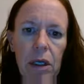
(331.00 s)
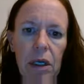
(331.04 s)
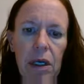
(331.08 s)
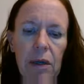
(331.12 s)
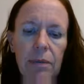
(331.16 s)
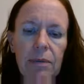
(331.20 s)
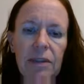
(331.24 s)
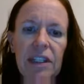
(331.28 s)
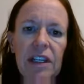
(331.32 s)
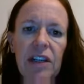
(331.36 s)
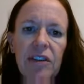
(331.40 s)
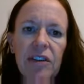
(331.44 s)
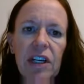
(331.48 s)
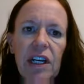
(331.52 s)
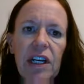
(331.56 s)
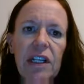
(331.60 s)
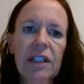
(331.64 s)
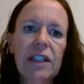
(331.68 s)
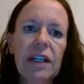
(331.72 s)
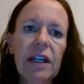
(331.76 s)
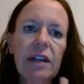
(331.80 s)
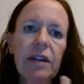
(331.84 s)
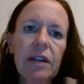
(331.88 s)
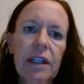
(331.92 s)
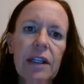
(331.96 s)
Such as
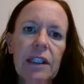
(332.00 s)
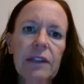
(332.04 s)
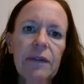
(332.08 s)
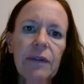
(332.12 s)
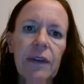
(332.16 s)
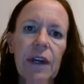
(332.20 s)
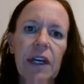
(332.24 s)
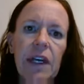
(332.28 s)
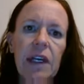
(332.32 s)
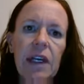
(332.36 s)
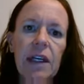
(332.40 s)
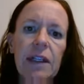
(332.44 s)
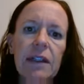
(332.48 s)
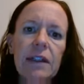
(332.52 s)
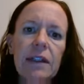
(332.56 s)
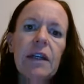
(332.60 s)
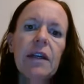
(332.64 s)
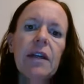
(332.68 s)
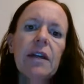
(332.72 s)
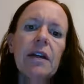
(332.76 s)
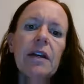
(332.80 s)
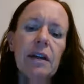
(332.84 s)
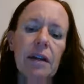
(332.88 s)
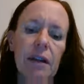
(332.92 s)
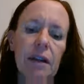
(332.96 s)
at this phase,
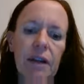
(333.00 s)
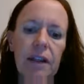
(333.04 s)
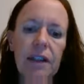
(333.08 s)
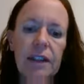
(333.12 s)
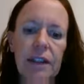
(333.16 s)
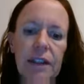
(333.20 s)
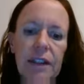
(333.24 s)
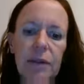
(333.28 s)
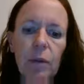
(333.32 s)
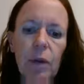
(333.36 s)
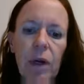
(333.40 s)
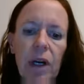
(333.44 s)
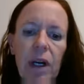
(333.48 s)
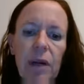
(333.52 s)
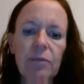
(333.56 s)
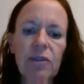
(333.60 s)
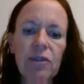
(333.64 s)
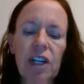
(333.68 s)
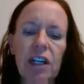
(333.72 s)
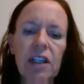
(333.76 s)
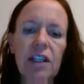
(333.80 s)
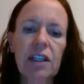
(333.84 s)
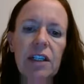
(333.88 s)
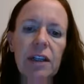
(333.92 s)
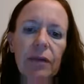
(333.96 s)
this is one
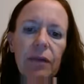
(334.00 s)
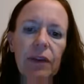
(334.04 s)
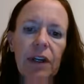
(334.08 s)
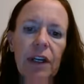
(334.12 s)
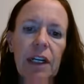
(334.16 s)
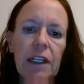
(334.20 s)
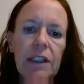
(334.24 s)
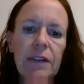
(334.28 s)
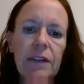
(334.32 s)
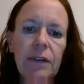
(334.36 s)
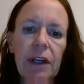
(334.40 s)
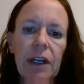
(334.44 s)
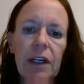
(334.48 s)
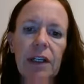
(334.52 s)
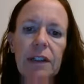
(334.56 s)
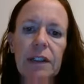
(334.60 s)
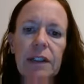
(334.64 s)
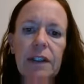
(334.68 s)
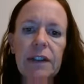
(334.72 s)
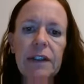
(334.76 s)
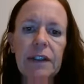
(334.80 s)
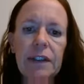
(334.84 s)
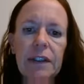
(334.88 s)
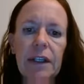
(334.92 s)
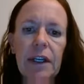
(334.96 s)
objective, the next phase,
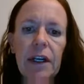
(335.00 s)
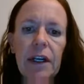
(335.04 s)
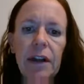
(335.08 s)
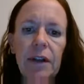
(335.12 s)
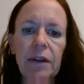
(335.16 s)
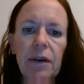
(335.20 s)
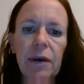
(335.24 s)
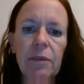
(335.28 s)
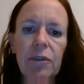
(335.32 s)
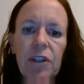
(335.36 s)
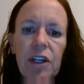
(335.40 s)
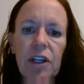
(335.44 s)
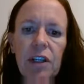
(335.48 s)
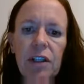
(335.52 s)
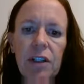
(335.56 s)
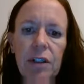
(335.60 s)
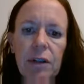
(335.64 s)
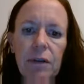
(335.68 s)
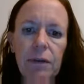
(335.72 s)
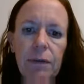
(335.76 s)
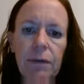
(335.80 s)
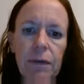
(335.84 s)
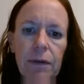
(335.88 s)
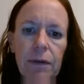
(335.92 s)
this is another objective?